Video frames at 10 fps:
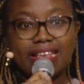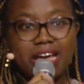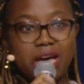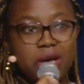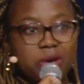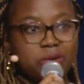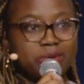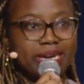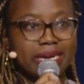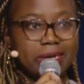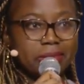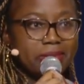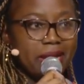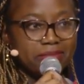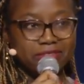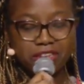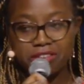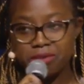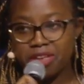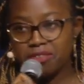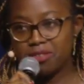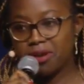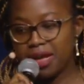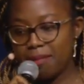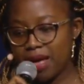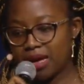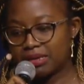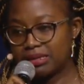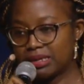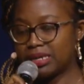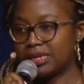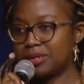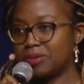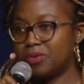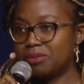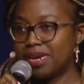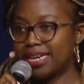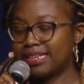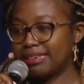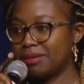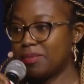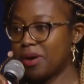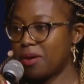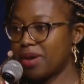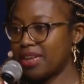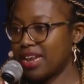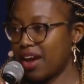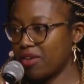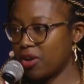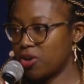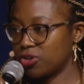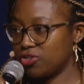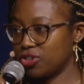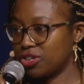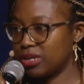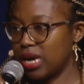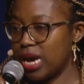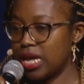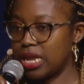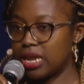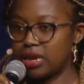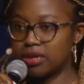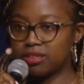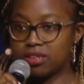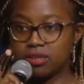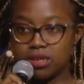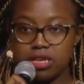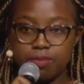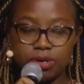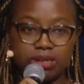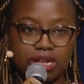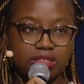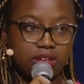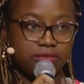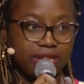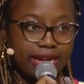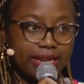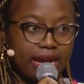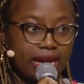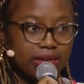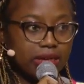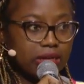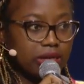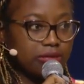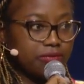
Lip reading: I'm just going to talk about women empowerment in agriculture and the importance of data